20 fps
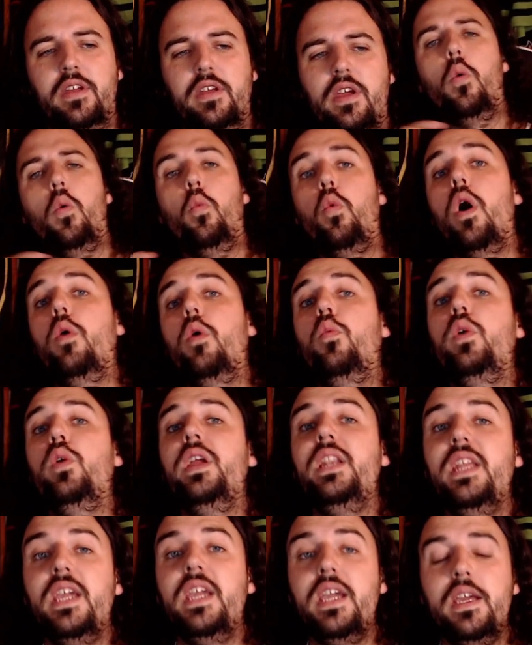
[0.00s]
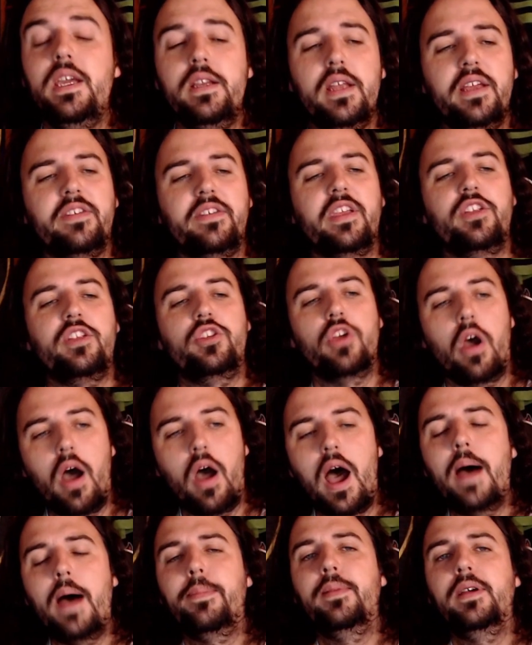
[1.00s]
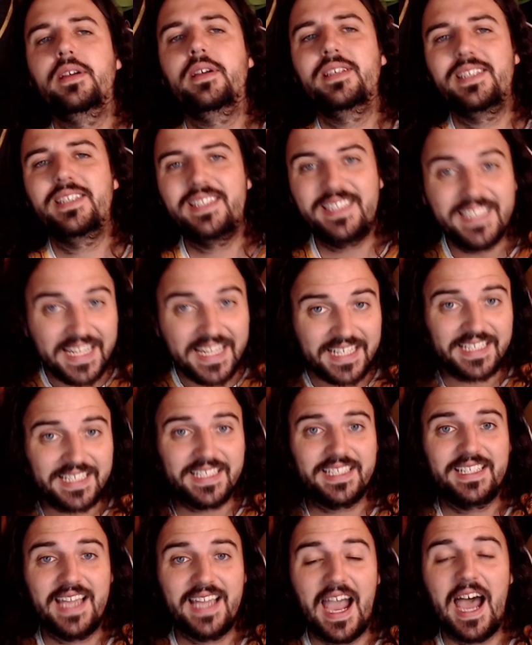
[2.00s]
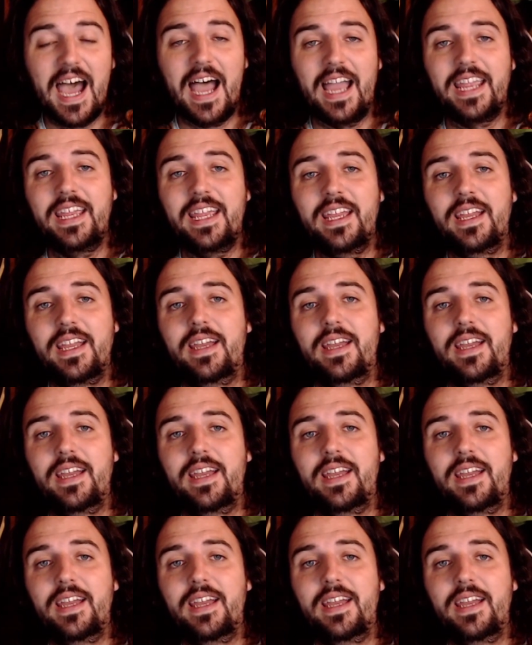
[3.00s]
What we need is a top 6 guy